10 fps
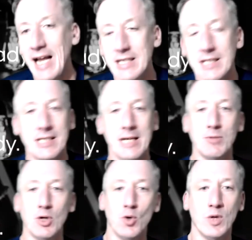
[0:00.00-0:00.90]
Tim
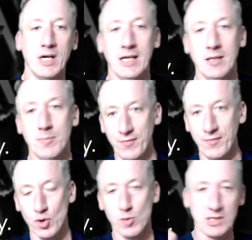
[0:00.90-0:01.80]
Galway,
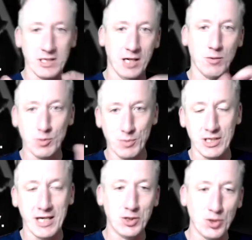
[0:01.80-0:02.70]
performance equals
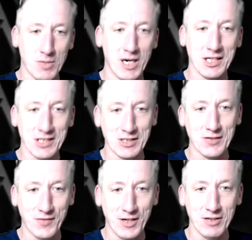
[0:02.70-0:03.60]
potential minus
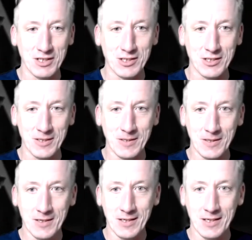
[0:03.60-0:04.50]
interference.
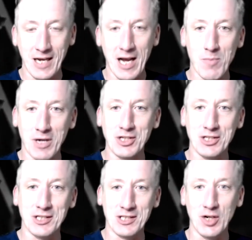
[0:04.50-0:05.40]
How much is
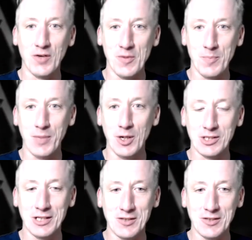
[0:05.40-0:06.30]
it self-imposed
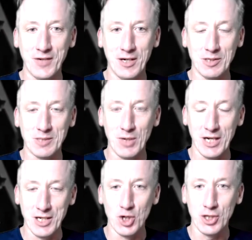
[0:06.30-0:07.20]
interference by
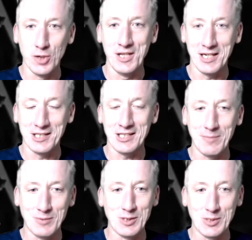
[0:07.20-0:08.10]
not doing the
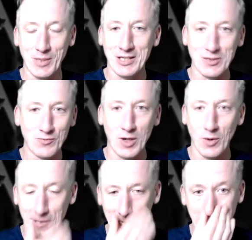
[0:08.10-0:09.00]
acceptance piece and
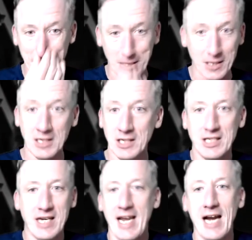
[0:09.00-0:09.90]
rolling, you know, you kind of, so
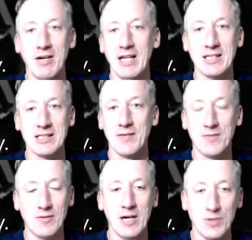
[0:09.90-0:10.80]
you carry that stuff
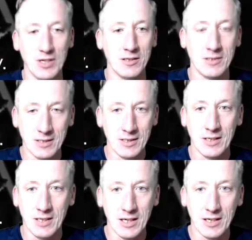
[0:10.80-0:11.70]
around with you, you know,